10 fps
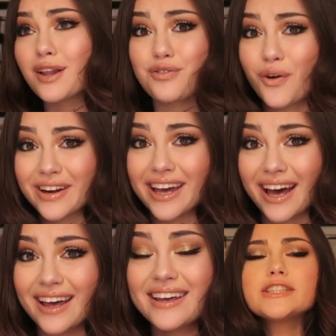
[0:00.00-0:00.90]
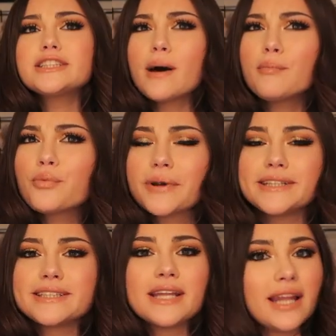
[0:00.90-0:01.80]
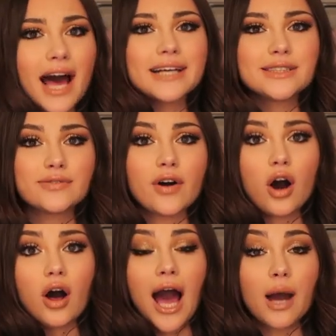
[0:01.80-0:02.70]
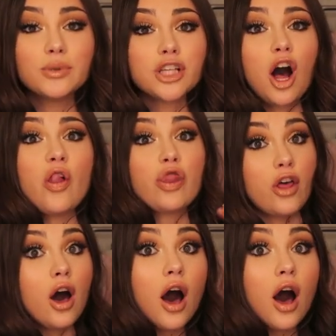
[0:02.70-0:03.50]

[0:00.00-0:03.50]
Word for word: california for some reason last fall i was on the